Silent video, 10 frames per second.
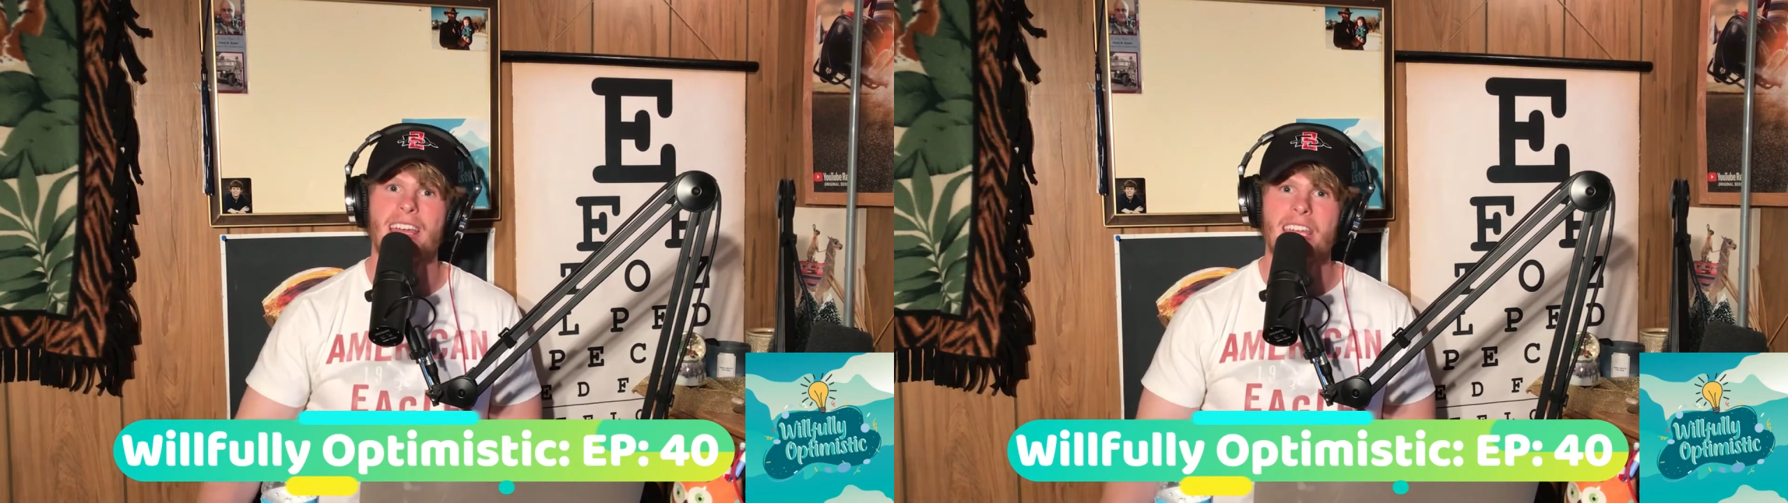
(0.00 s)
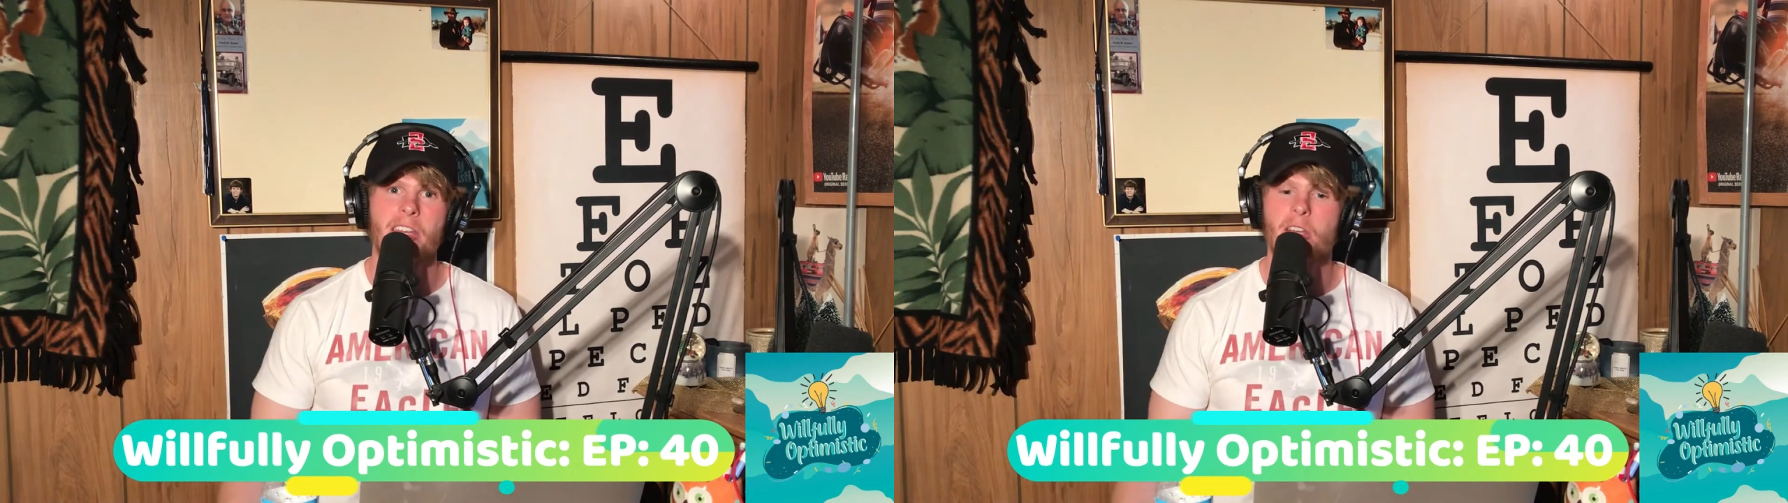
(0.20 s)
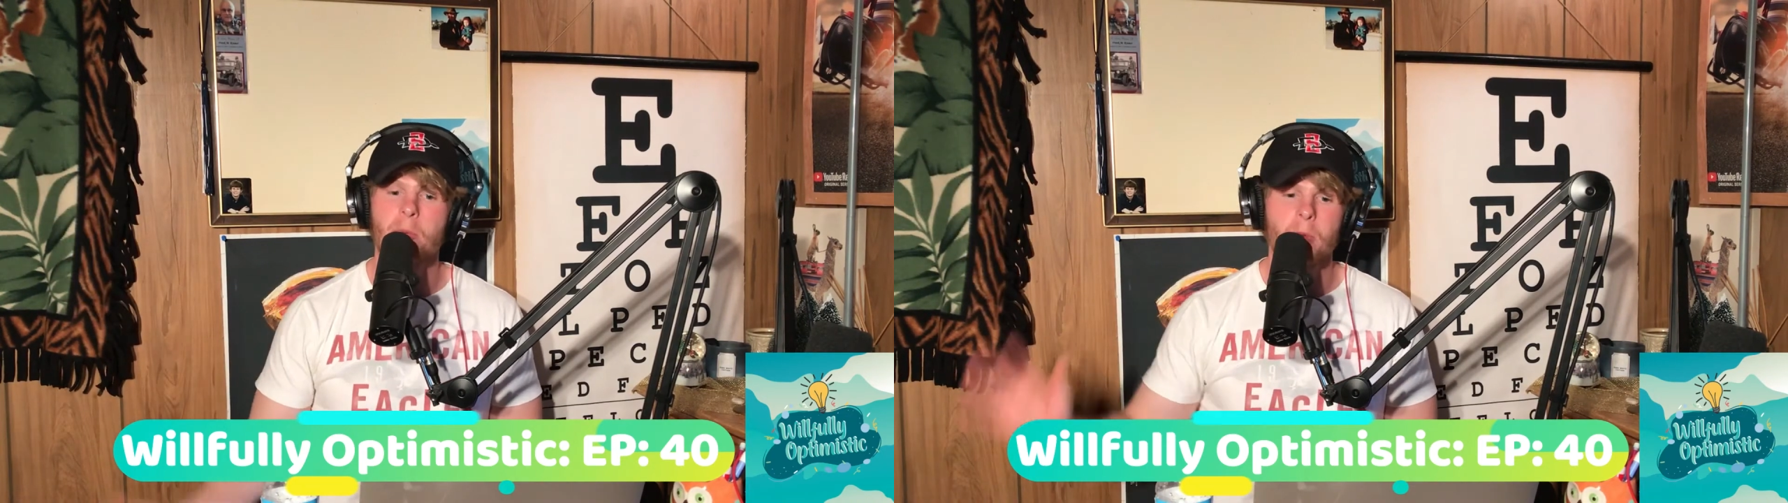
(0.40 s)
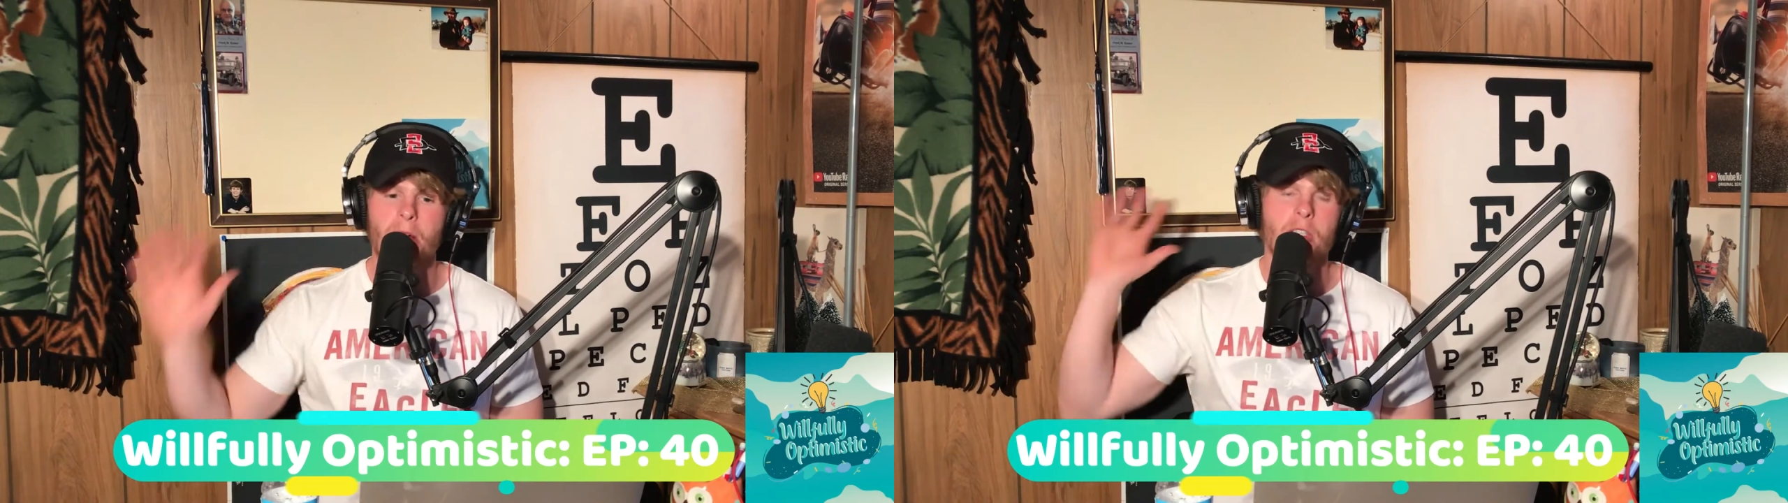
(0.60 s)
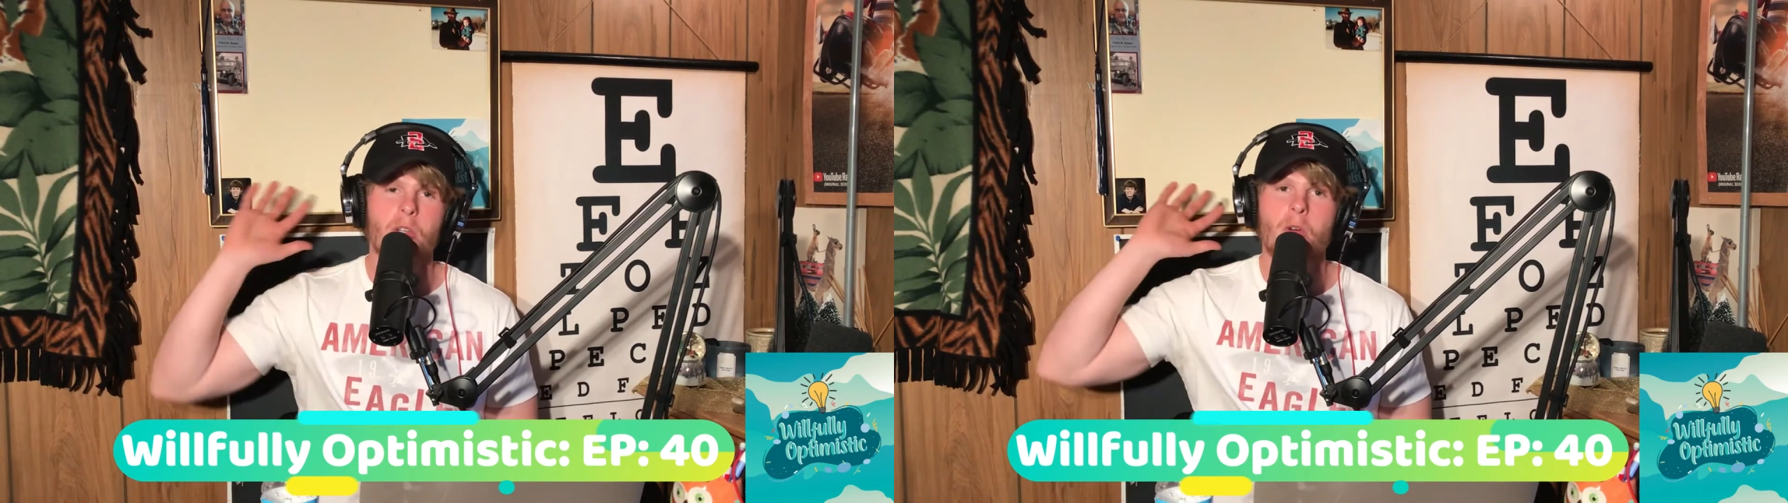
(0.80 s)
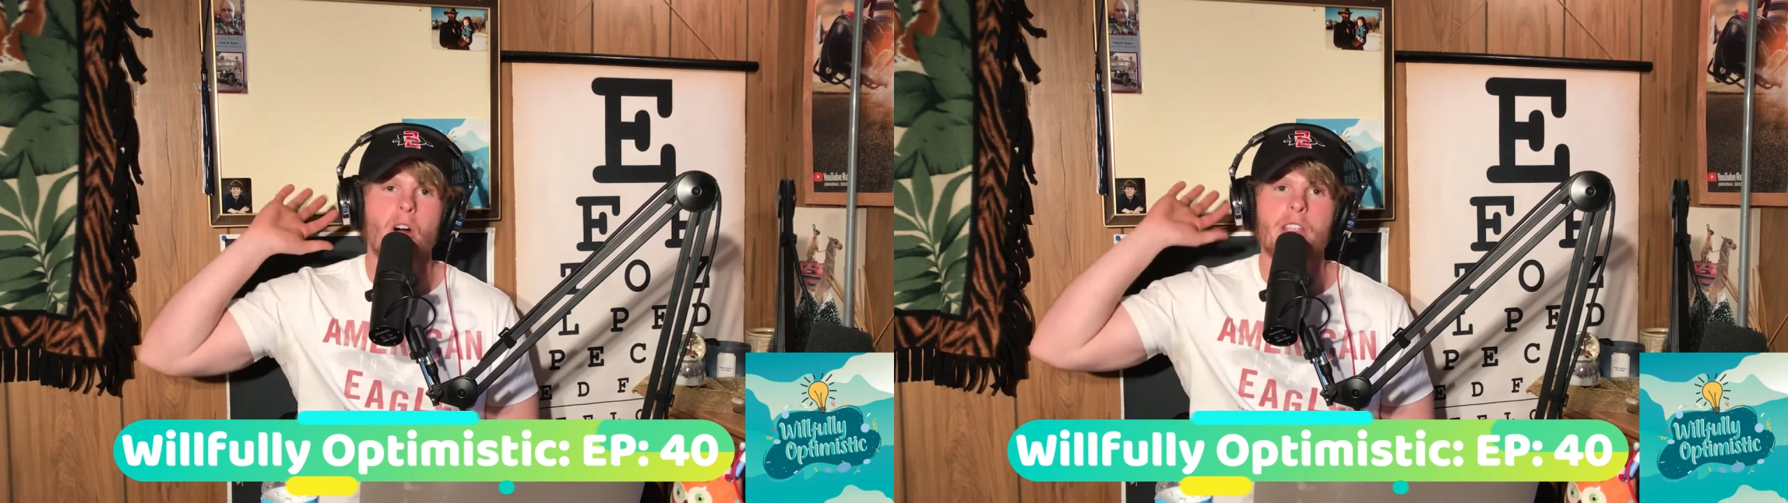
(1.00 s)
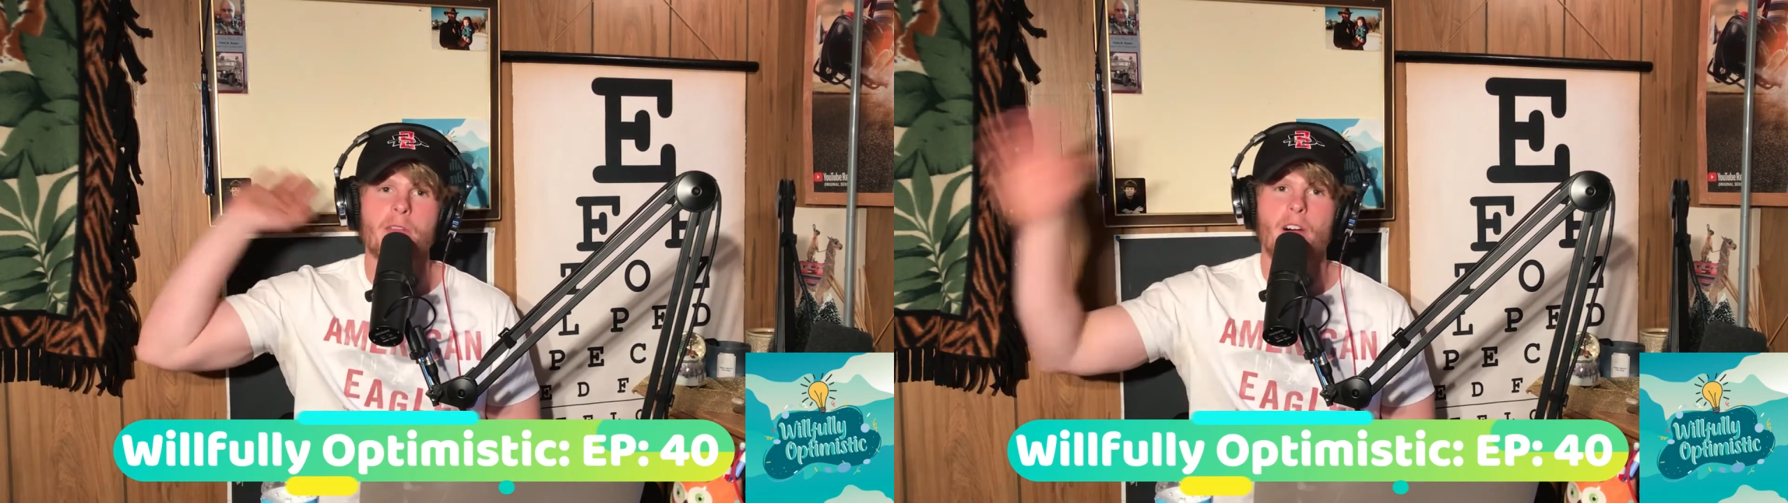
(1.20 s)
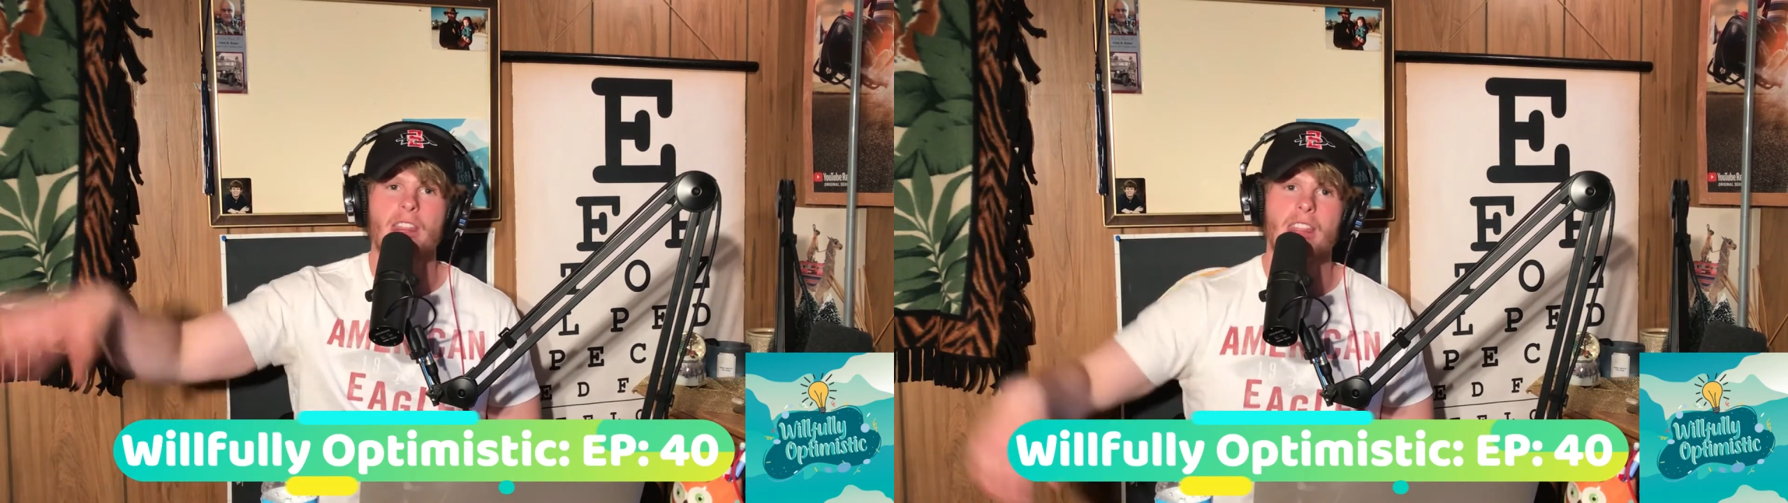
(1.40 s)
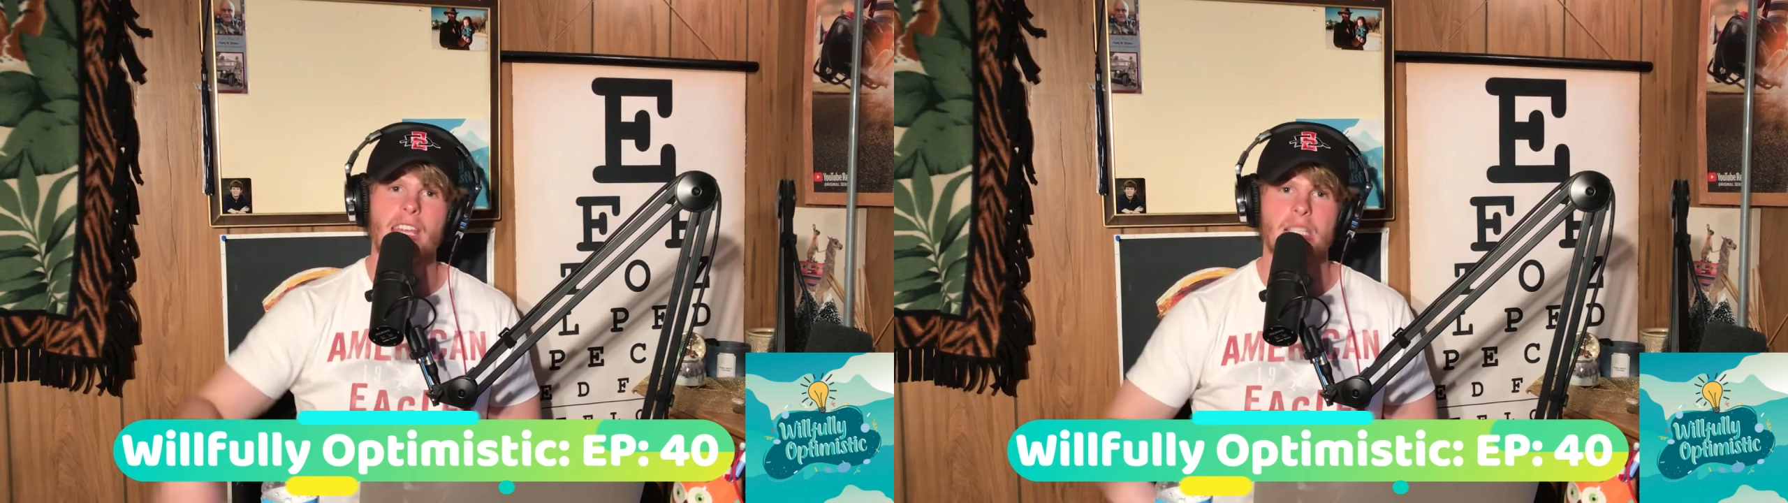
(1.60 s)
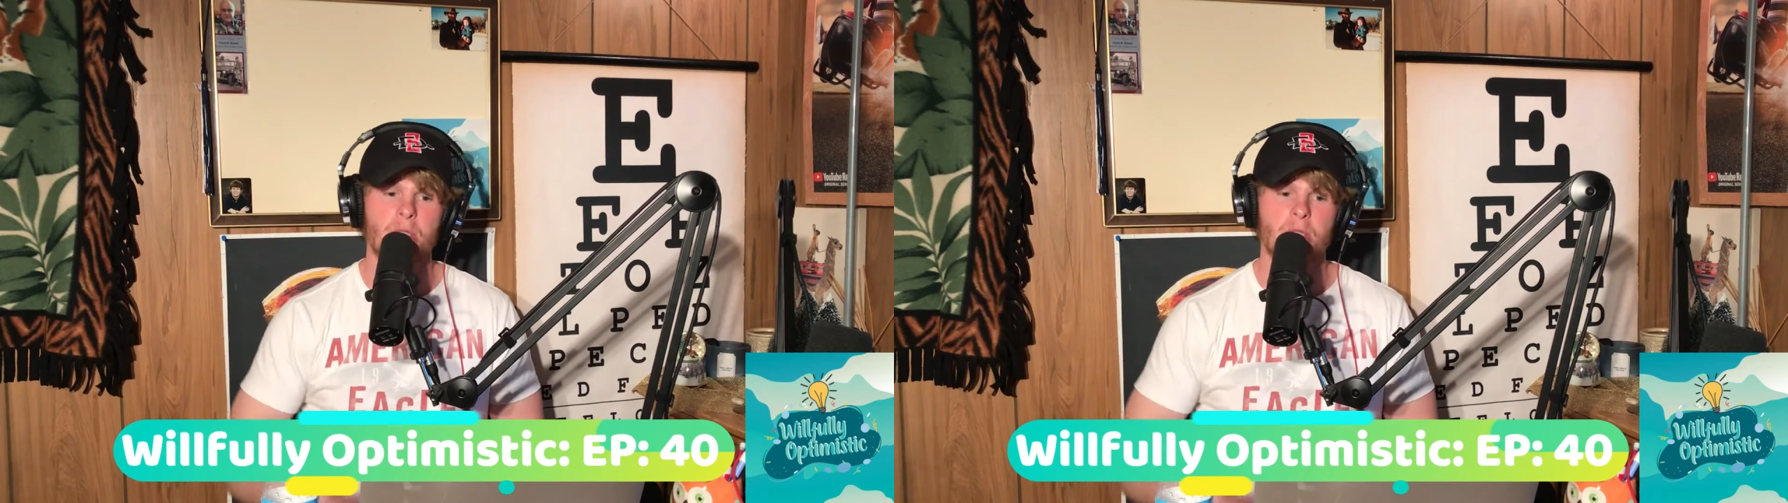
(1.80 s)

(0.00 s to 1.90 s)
You could be around doing all these fun things,